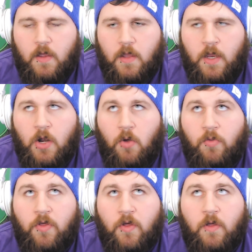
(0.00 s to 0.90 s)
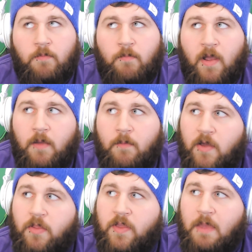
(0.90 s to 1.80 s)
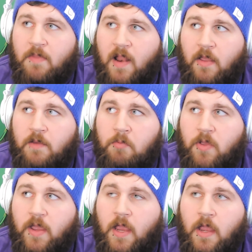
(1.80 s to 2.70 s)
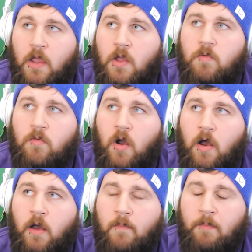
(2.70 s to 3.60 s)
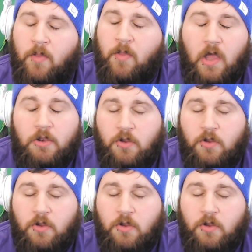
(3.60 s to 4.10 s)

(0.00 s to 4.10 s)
You know, my other game that I liked playing, I play a lot of